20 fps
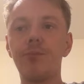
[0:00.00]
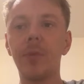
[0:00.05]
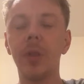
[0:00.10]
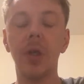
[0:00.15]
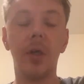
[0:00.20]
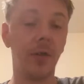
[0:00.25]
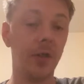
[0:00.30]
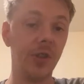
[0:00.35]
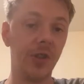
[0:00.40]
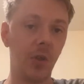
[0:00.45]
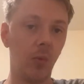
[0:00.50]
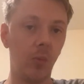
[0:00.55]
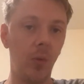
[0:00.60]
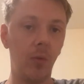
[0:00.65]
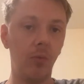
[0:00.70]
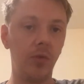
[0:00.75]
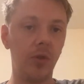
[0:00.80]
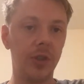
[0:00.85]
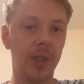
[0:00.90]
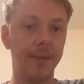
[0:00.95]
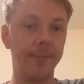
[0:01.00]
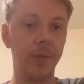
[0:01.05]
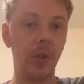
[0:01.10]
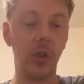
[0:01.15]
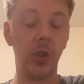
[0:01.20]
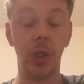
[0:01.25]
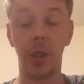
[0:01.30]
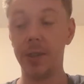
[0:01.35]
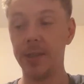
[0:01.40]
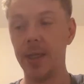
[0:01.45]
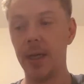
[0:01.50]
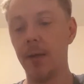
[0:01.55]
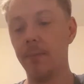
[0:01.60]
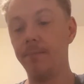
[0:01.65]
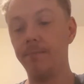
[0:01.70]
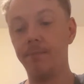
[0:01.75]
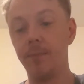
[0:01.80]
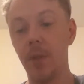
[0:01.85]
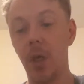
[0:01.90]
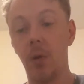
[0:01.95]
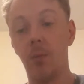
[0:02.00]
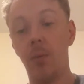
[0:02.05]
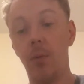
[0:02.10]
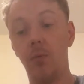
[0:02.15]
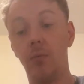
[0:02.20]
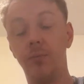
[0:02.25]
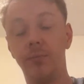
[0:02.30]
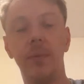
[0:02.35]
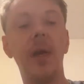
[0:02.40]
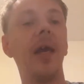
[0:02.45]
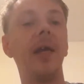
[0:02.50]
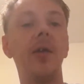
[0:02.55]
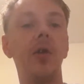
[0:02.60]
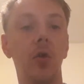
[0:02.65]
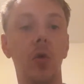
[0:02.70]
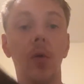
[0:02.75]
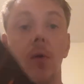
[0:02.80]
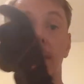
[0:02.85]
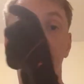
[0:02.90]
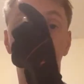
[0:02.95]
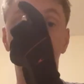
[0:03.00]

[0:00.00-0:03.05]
because I will just have you shut down. I will take your